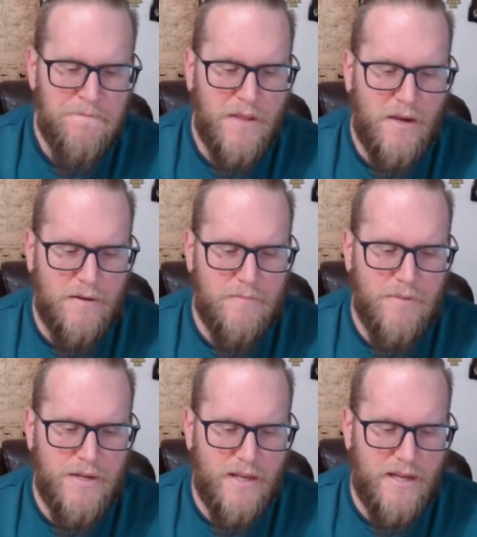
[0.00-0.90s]

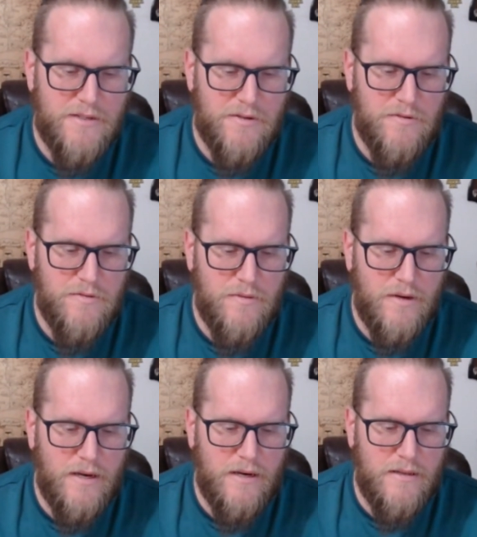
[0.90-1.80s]
But I do
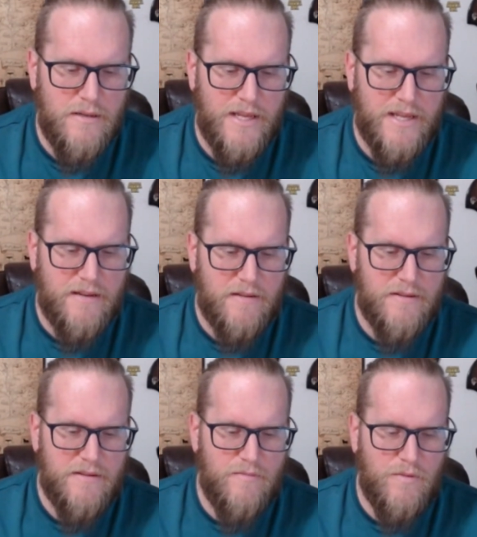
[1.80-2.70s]
like
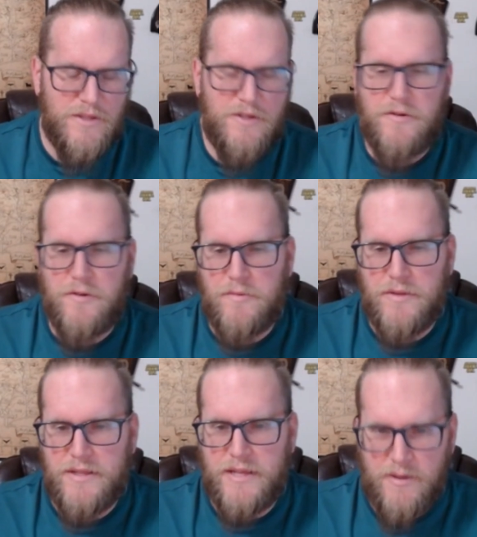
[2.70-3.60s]
what they're doing
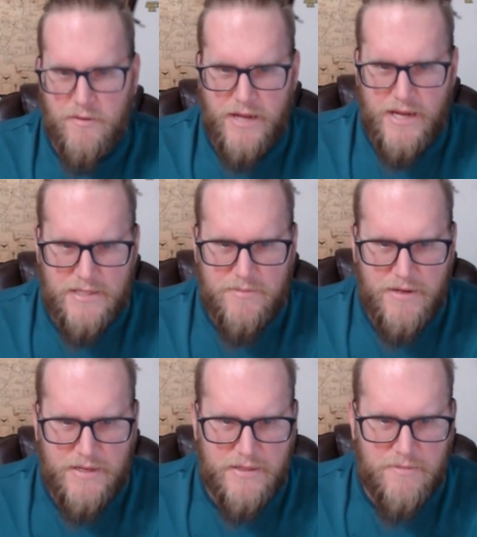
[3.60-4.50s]
with the hearing
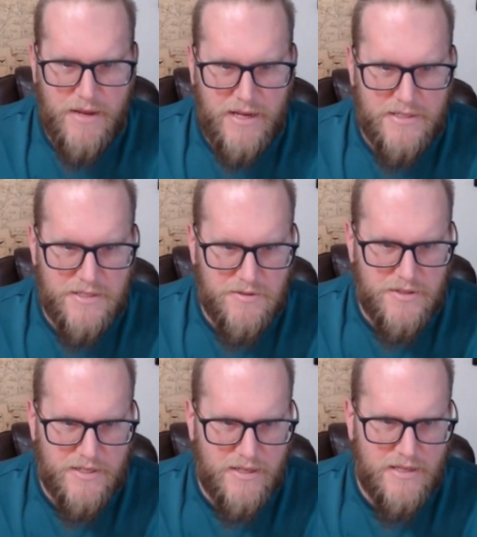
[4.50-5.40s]
aspect, that Matt is
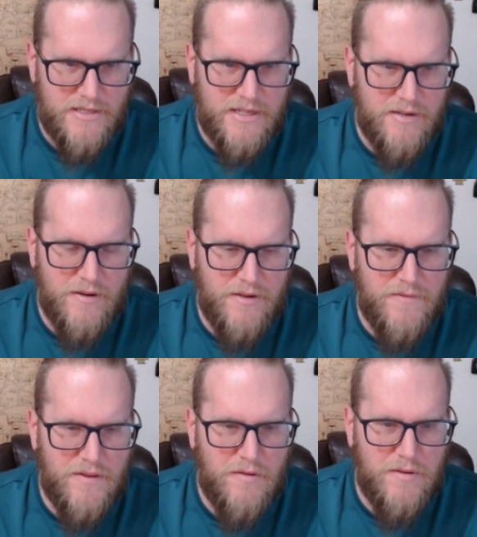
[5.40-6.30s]
using that skill,
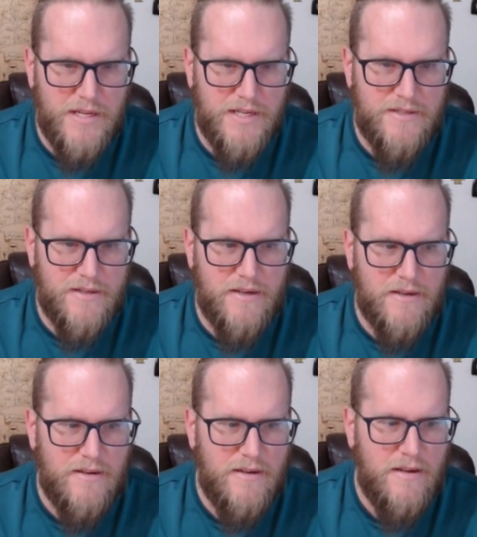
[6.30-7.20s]
even though he's
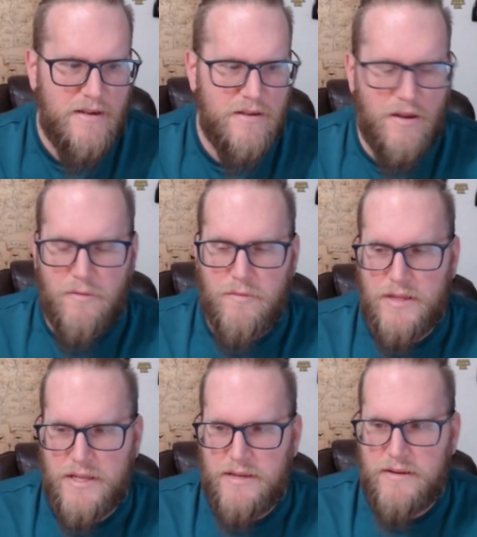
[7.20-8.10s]
not
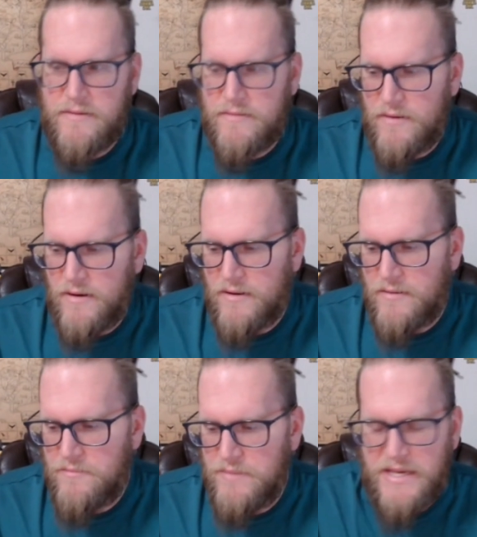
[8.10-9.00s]
really
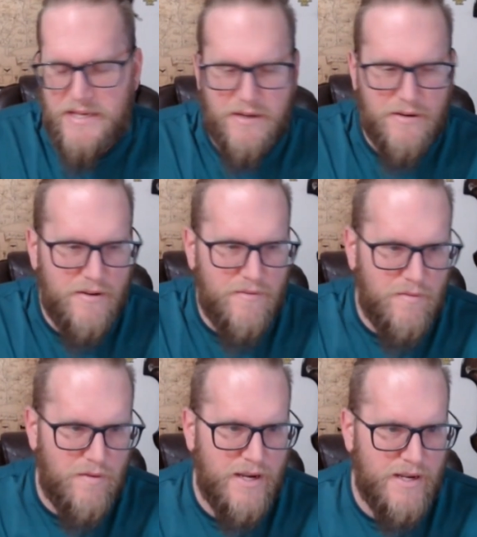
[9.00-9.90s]
being
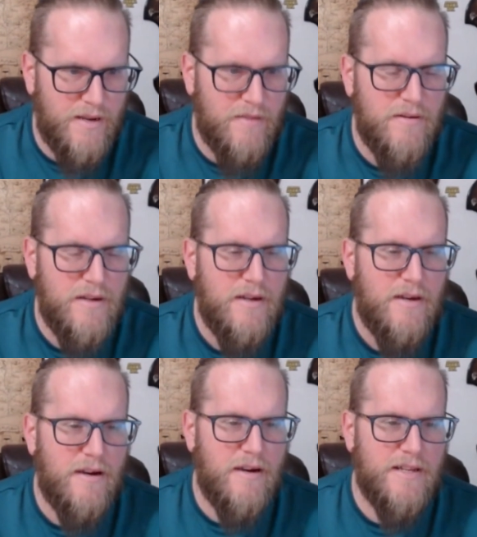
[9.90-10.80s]
Daredevil right now.
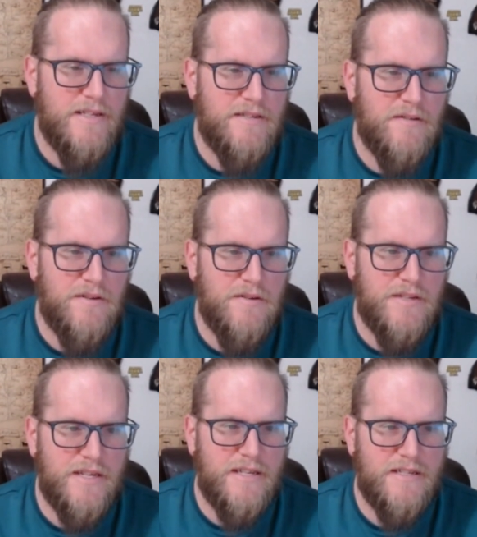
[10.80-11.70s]
He's still
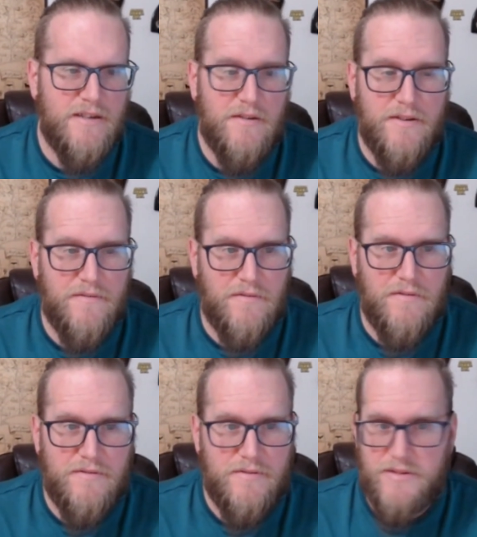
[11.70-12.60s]
using his
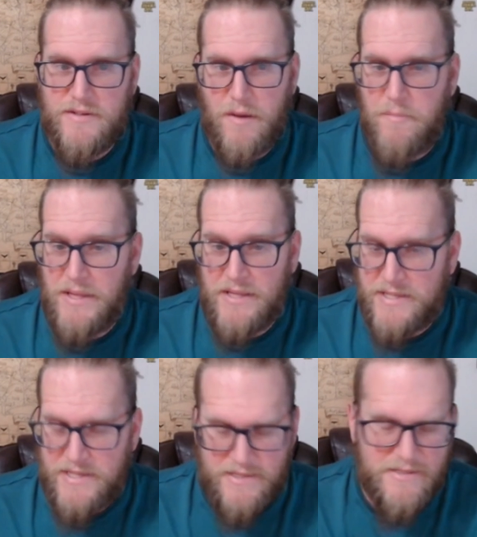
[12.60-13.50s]
Daredevil
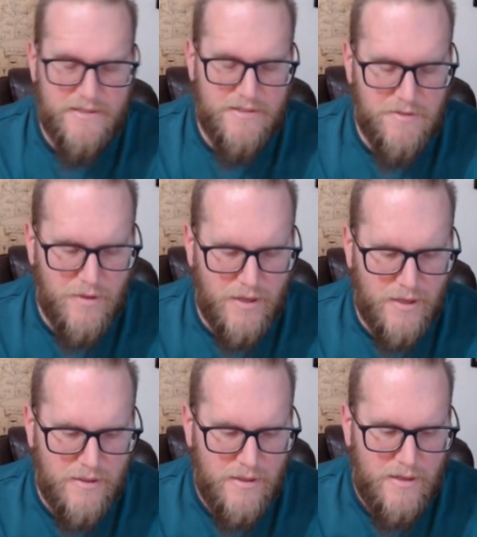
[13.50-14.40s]
abilities
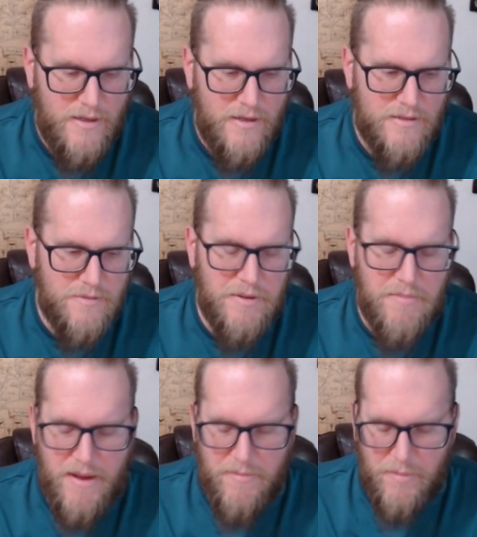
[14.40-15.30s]
to be
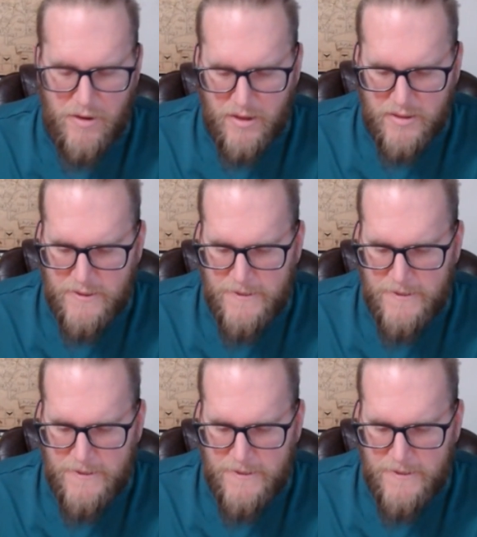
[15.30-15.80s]
Matt Murdock.